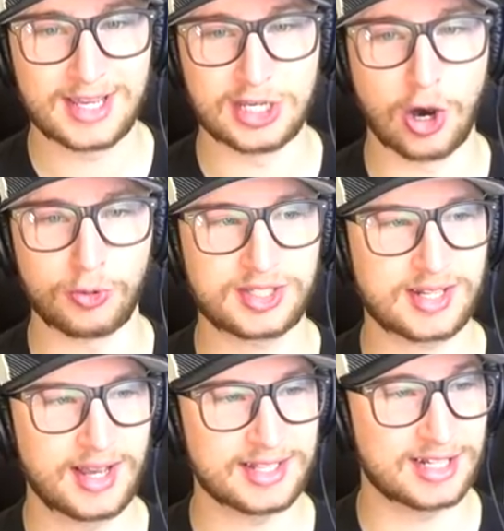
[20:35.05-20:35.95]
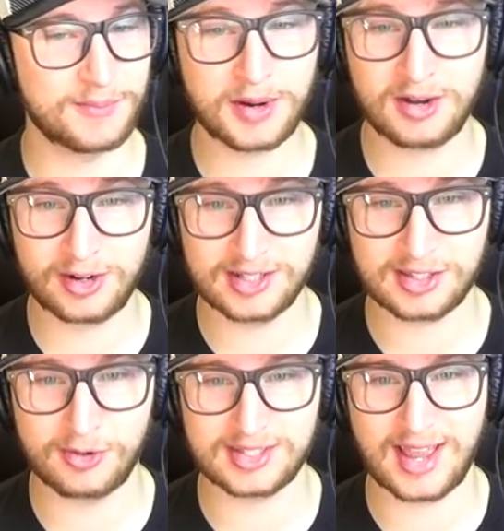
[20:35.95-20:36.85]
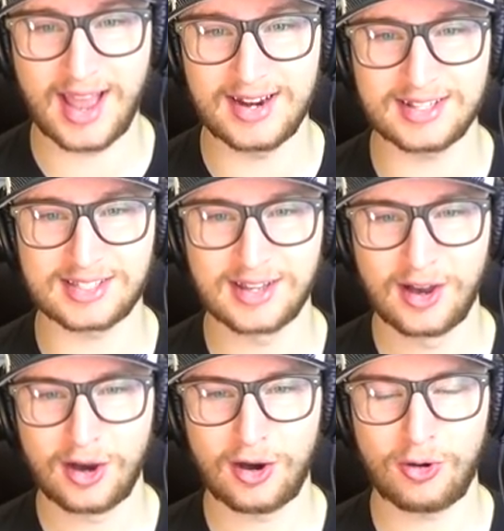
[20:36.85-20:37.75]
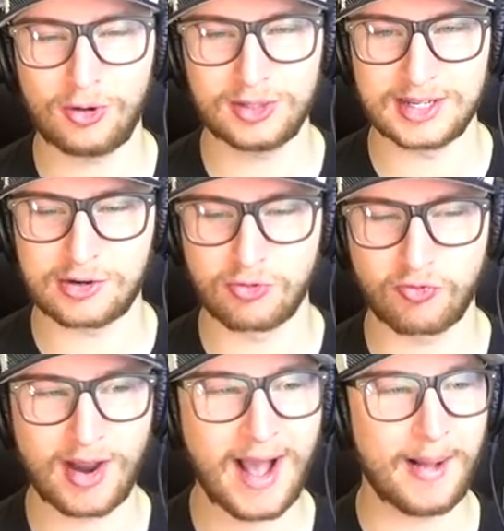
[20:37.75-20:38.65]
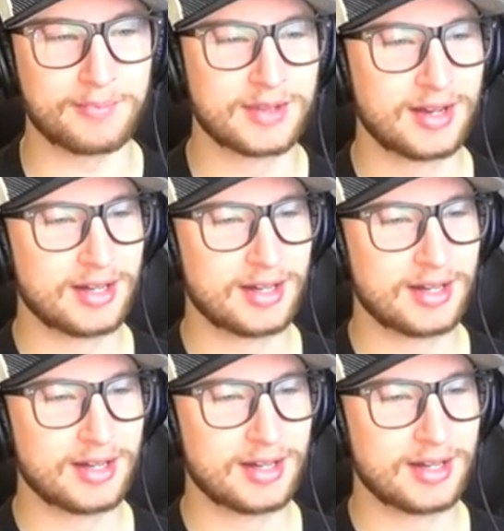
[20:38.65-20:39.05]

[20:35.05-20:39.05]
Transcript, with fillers: Jost is going to bury one, and so is Ennis. Holy crap.